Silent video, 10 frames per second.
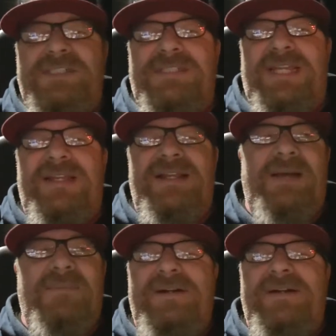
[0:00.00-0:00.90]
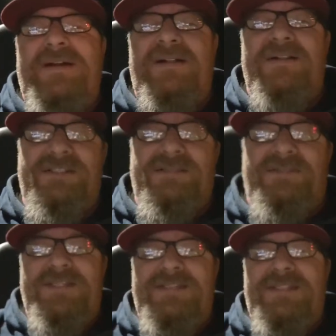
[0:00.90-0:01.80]
take a couple $100 to
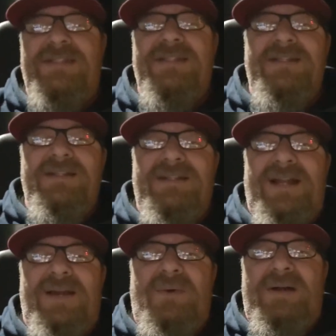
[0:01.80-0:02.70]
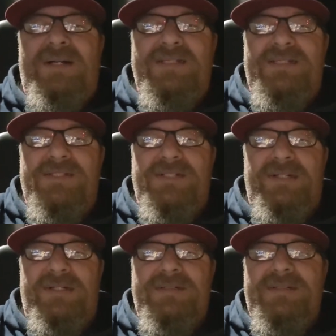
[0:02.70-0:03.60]
fix it, that I wanted his insurance.